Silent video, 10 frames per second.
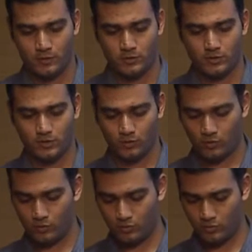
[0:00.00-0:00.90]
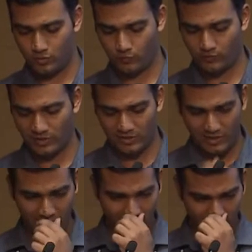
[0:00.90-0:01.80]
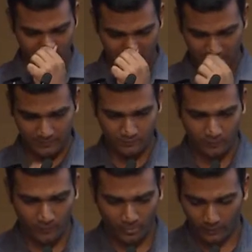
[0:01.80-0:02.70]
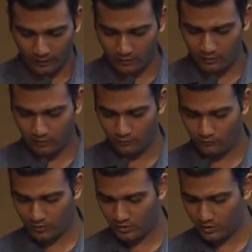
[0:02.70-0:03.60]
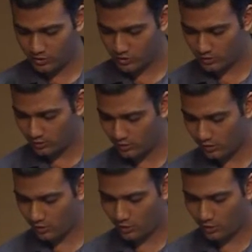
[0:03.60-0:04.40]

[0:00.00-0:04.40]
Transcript: So with that, we reach a little